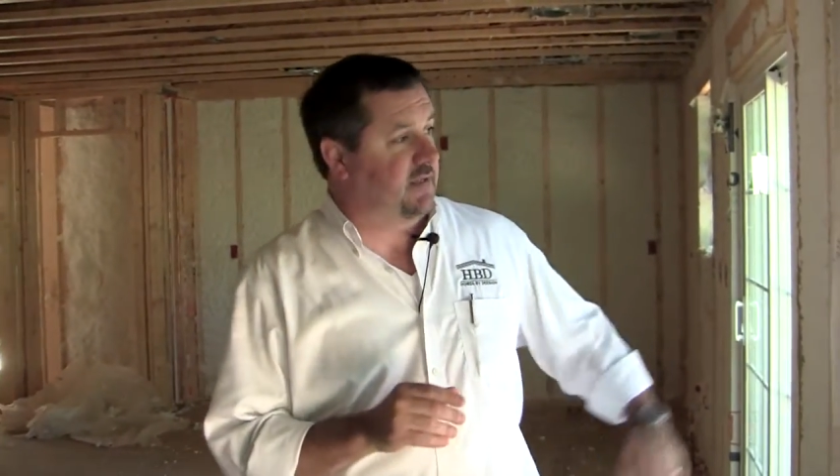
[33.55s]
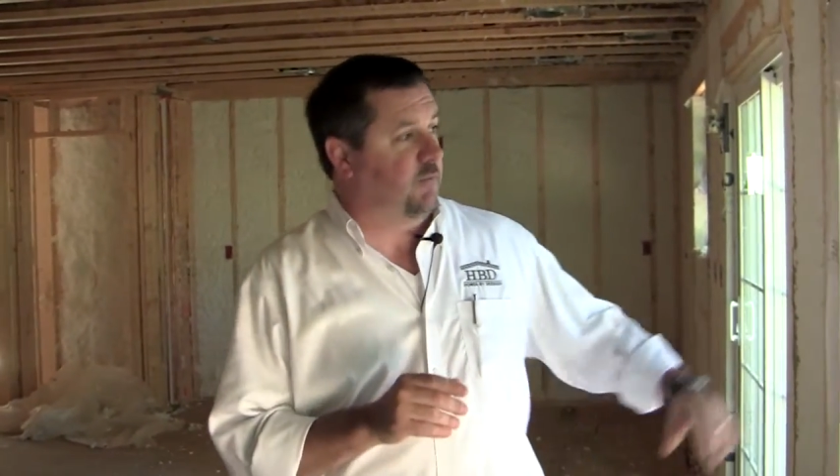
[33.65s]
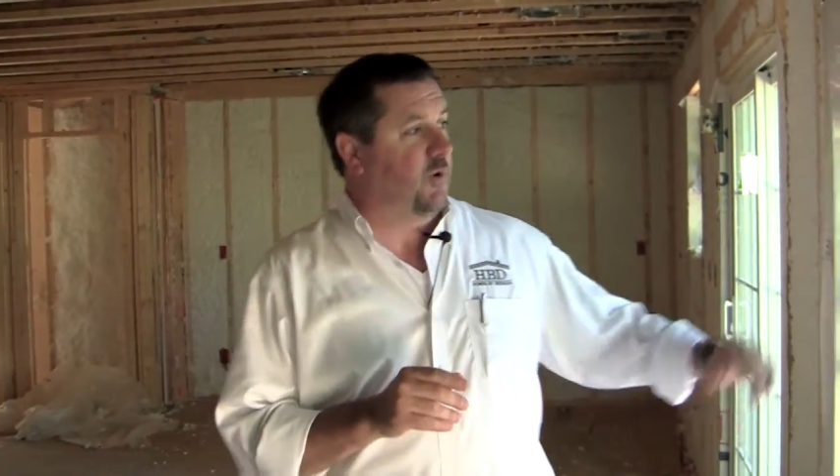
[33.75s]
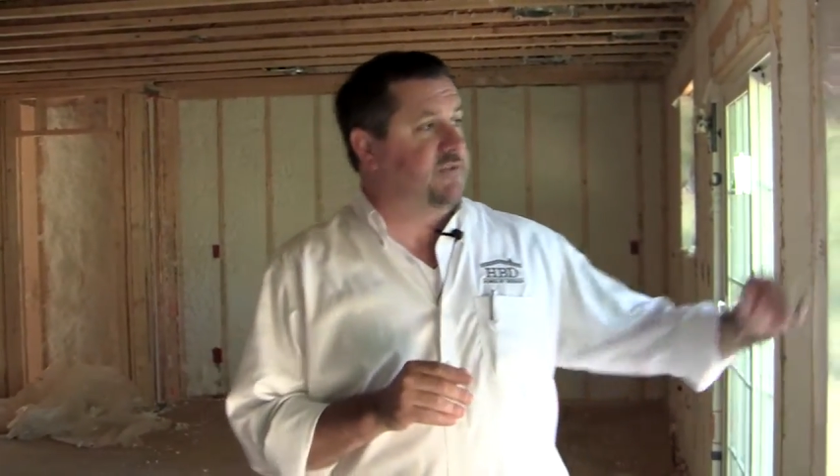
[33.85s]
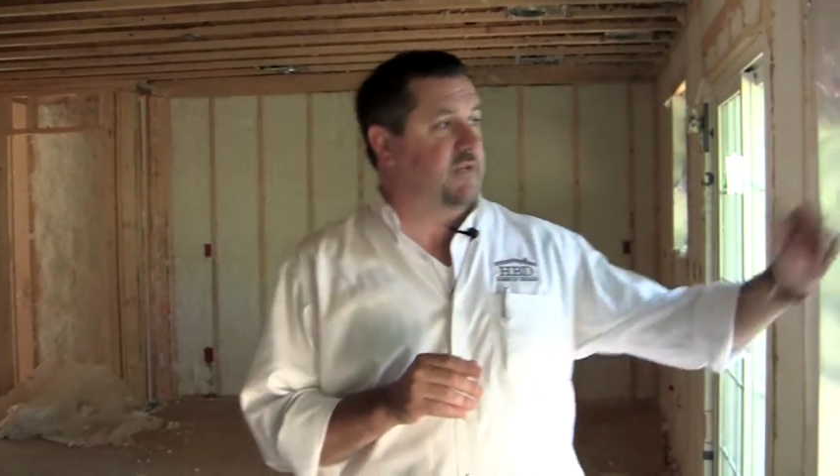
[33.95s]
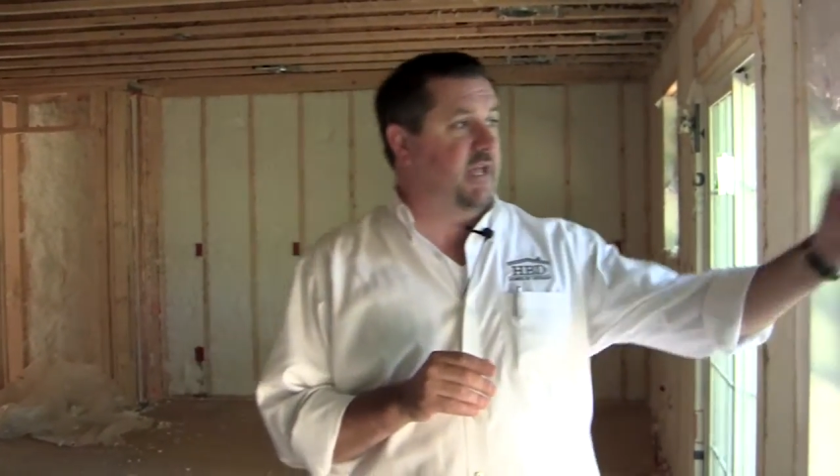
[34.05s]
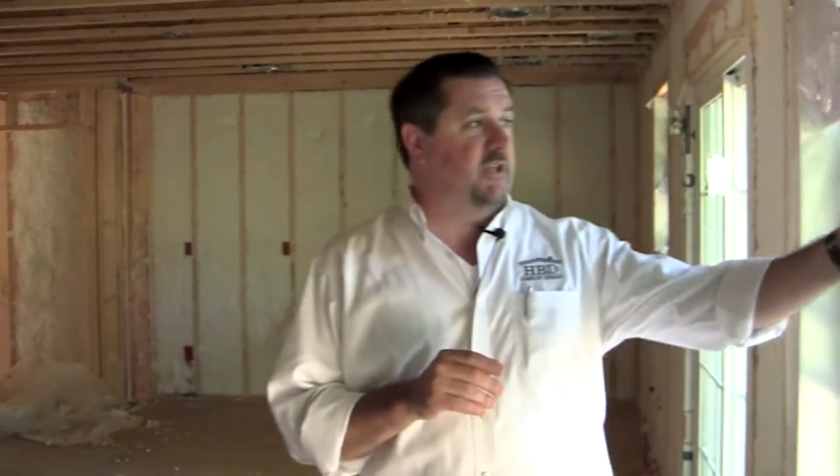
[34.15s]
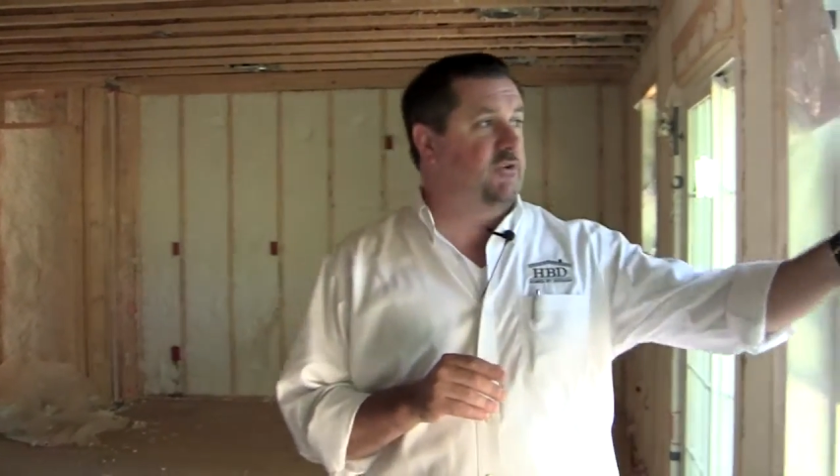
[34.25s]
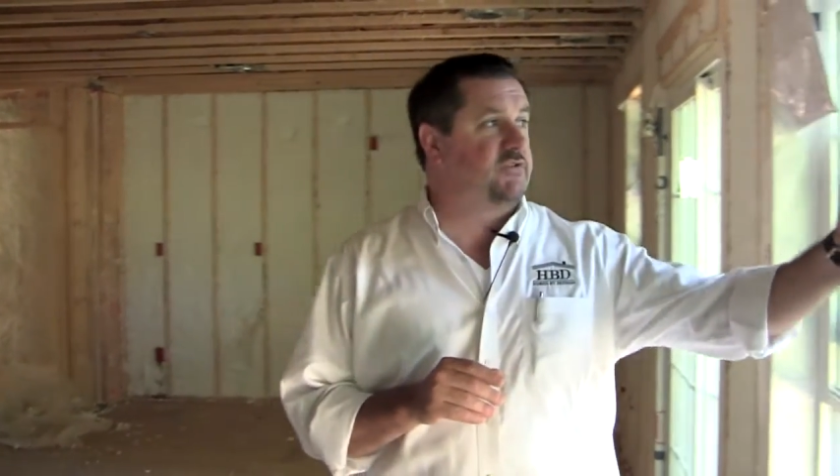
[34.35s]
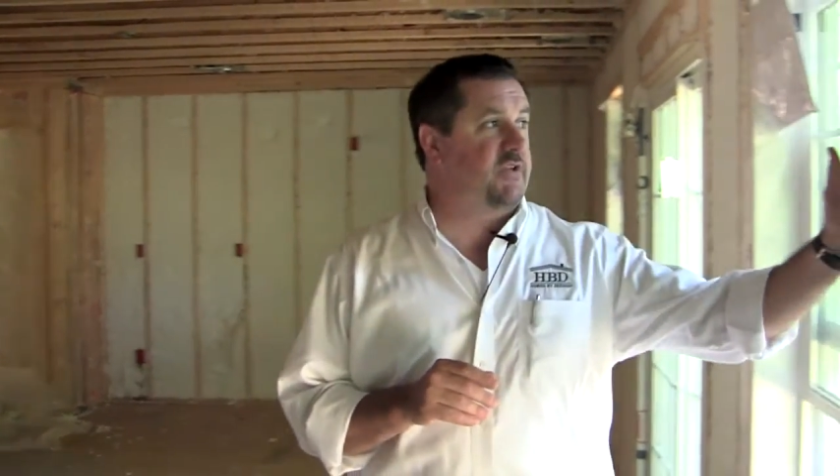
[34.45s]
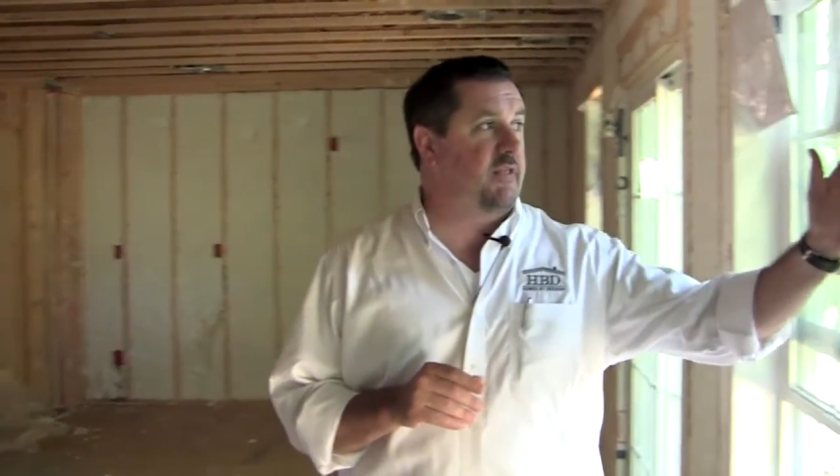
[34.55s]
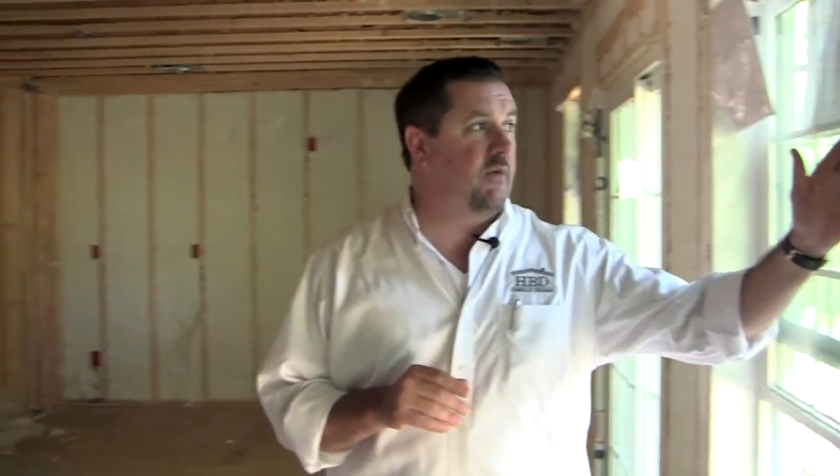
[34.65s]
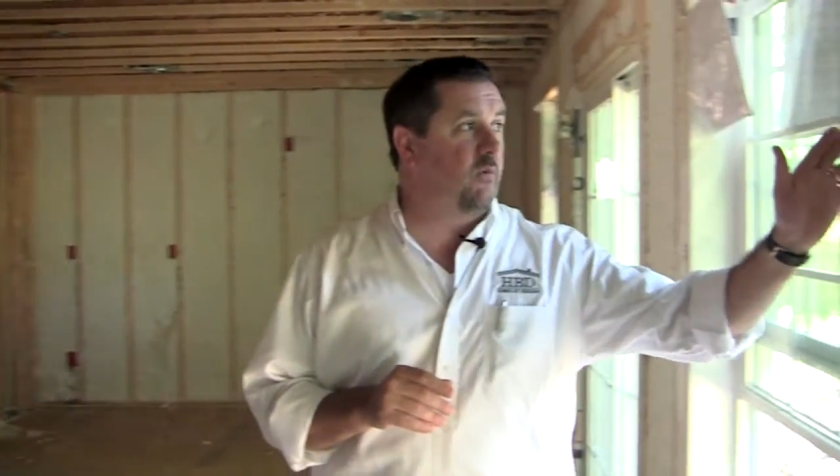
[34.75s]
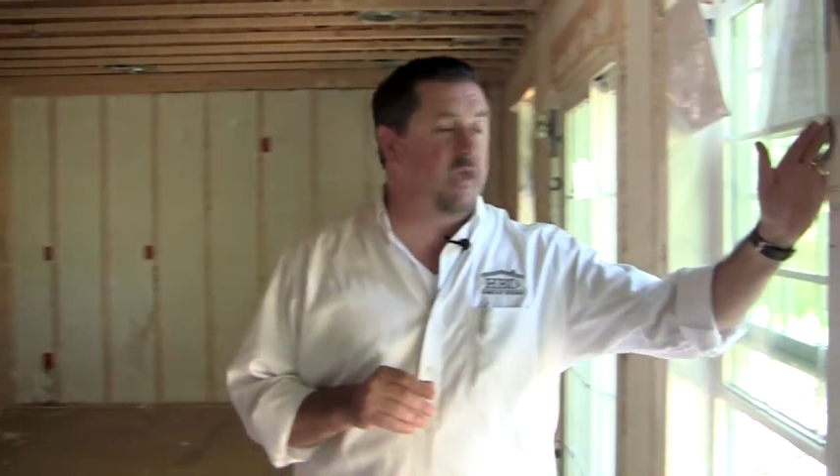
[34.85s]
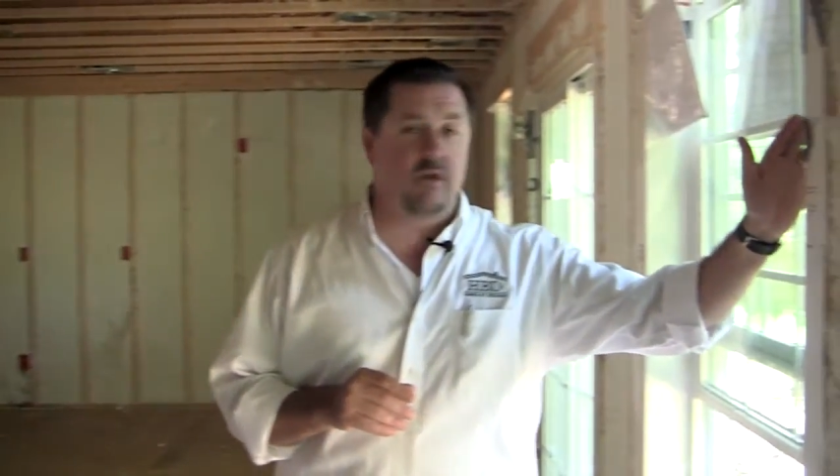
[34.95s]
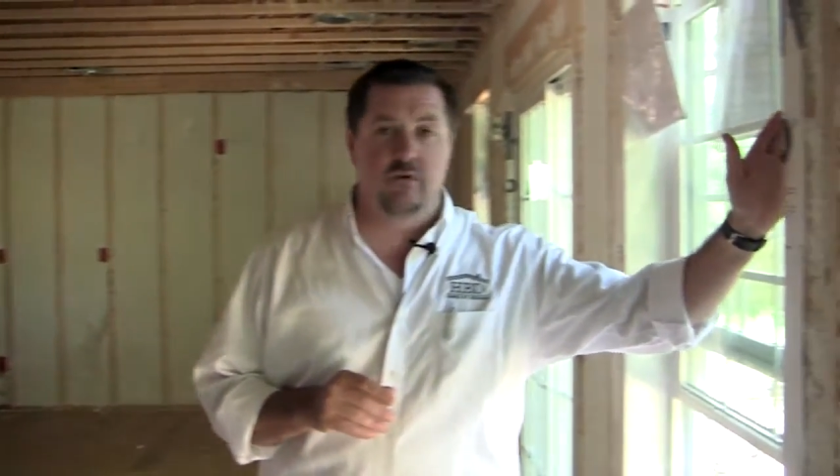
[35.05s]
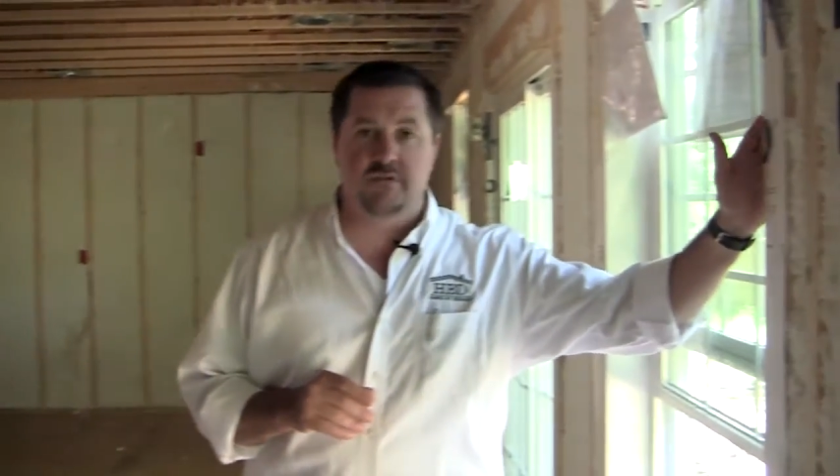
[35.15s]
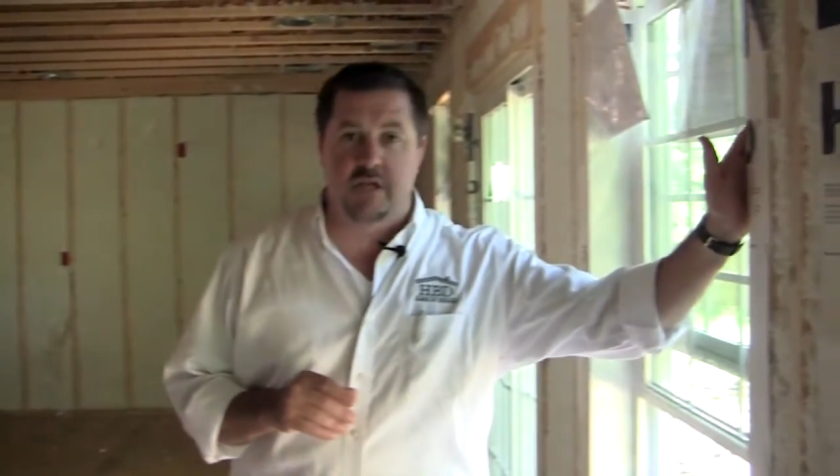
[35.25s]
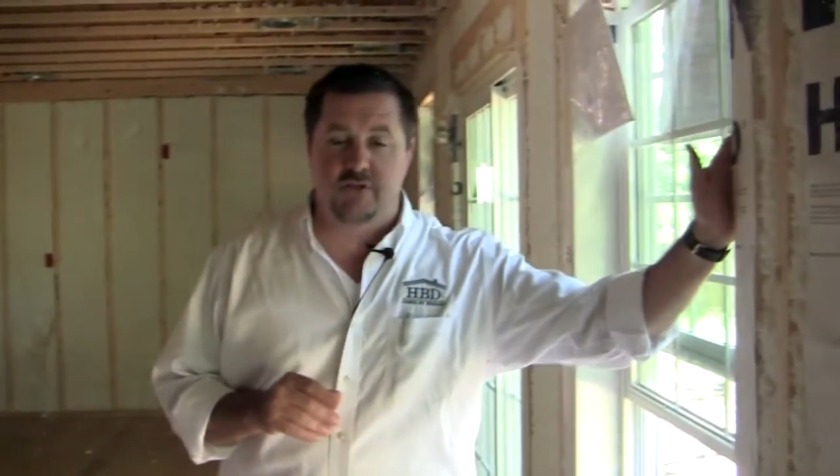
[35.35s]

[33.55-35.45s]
And once again, you'll see that we use a